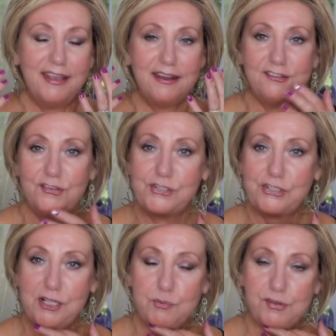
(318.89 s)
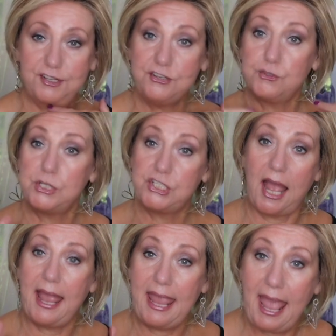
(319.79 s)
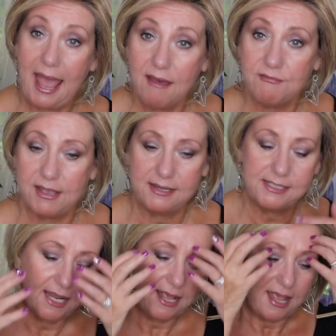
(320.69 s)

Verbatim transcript: kind of surgical procedure, which I haven't,